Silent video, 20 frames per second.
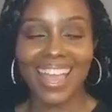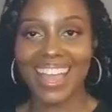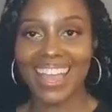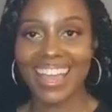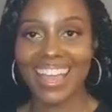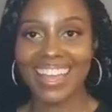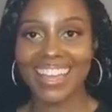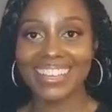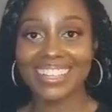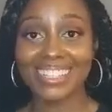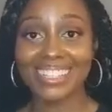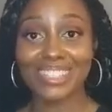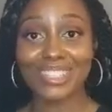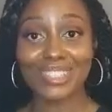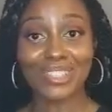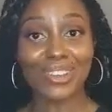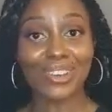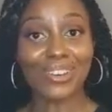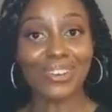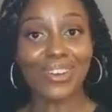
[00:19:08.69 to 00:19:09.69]
And
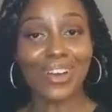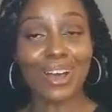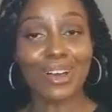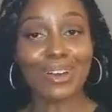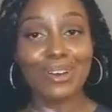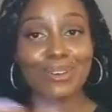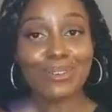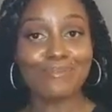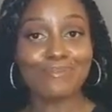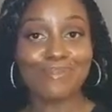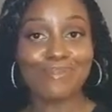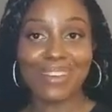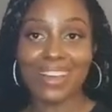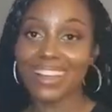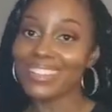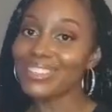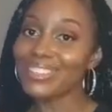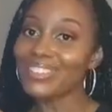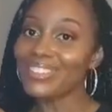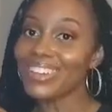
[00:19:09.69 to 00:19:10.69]
so I hope
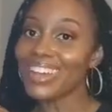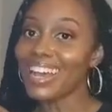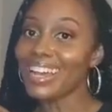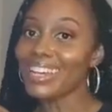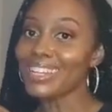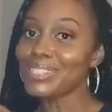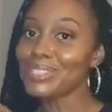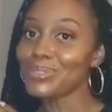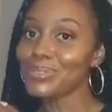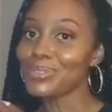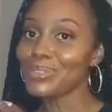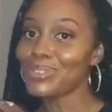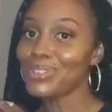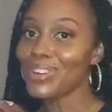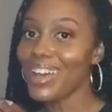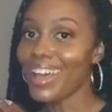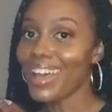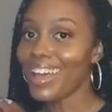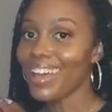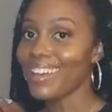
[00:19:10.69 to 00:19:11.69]
you guys will